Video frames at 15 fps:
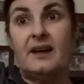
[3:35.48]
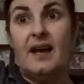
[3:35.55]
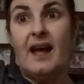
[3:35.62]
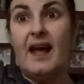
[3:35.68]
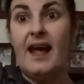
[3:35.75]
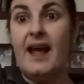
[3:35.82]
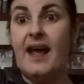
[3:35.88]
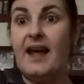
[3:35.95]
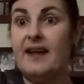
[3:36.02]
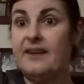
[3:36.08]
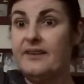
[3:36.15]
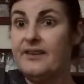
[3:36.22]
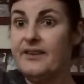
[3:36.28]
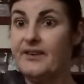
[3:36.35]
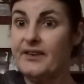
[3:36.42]

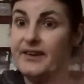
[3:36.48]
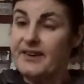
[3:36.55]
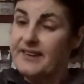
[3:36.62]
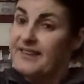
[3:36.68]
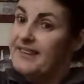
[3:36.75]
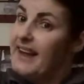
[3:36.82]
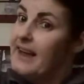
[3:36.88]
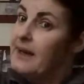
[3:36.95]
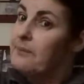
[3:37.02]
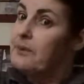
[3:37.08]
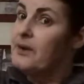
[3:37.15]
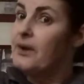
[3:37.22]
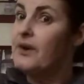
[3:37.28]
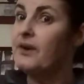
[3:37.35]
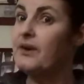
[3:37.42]
and they're going to stay up
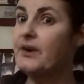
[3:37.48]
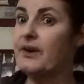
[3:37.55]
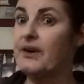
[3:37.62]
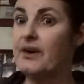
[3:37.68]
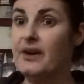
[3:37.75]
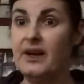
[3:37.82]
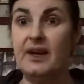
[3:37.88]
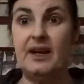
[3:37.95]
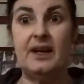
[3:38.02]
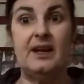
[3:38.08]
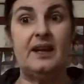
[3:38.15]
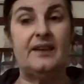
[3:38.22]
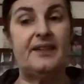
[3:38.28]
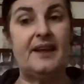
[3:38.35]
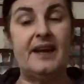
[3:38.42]
longer
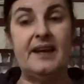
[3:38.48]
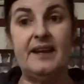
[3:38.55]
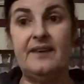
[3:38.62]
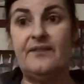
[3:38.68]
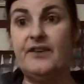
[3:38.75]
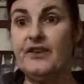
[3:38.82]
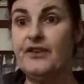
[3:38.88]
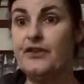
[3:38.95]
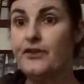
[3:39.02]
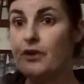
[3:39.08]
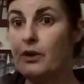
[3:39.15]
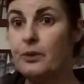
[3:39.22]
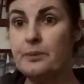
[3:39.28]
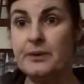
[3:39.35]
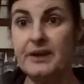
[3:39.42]
than if there's
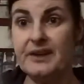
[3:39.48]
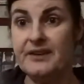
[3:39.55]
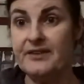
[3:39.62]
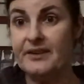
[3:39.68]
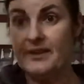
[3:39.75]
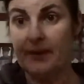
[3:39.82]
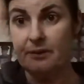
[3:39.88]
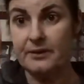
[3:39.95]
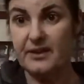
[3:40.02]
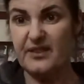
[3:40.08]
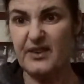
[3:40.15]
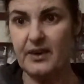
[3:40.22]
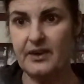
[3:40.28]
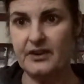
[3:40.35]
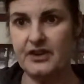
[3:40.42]
no breeze, they will
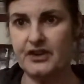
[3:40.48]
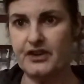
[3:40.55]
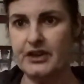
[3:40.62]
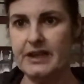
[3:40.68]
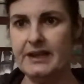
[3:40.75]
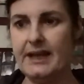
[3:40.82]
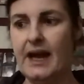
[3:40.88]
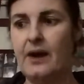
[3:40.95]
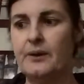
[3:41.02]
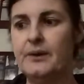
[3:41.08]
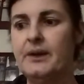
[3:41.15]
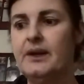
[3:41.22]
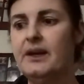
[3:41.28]
fall straight down.